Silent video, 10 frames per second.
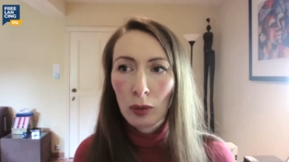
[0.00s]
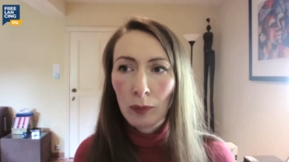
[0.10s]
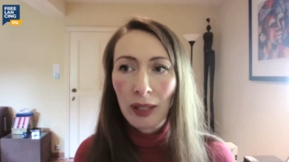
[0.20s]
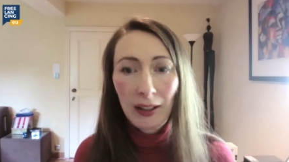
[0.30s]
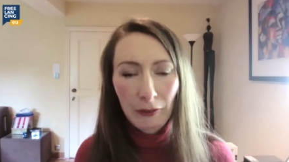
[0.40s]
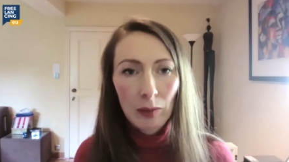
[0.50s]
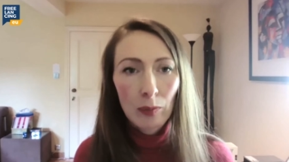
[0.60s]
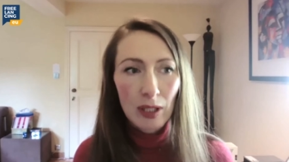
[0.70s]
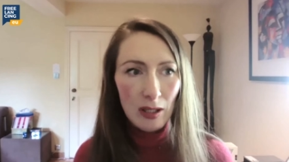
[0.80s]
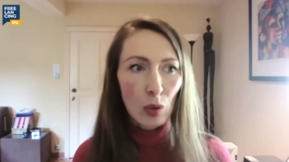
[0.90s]
benefit
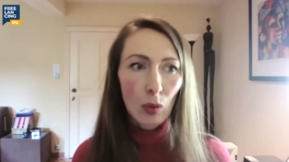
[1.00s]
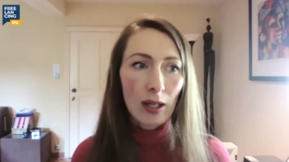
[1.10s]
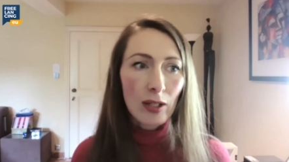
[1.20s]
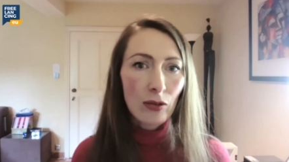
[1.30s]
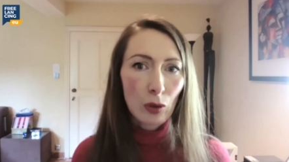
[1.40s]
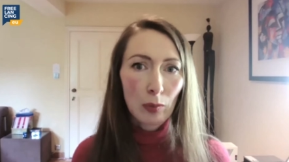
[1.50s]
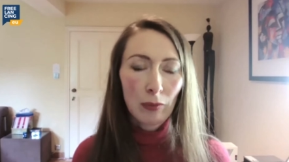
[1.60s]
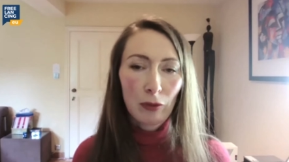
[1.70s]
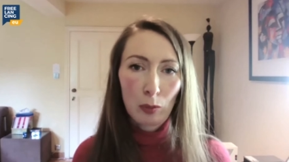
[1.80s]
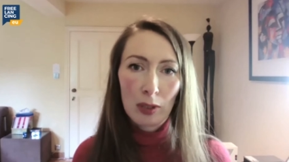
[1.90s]
business-wise
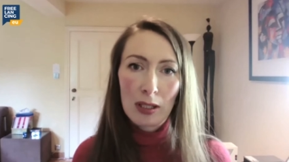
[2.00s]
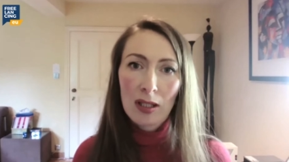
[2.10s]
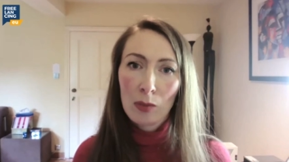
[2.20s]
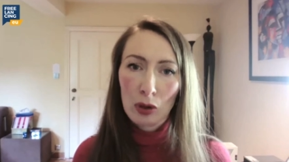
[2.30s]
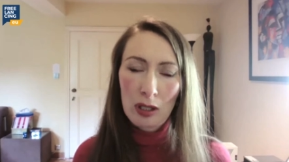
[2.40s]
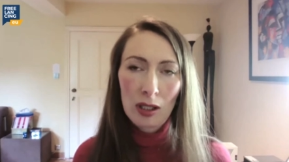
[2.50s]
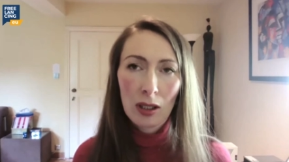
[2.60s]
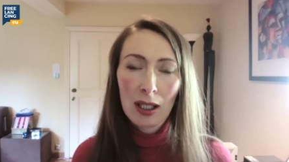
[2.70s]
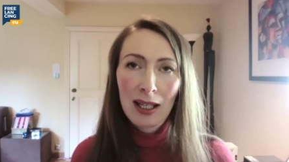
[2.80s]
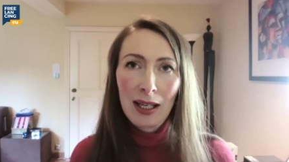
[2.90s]
from this community.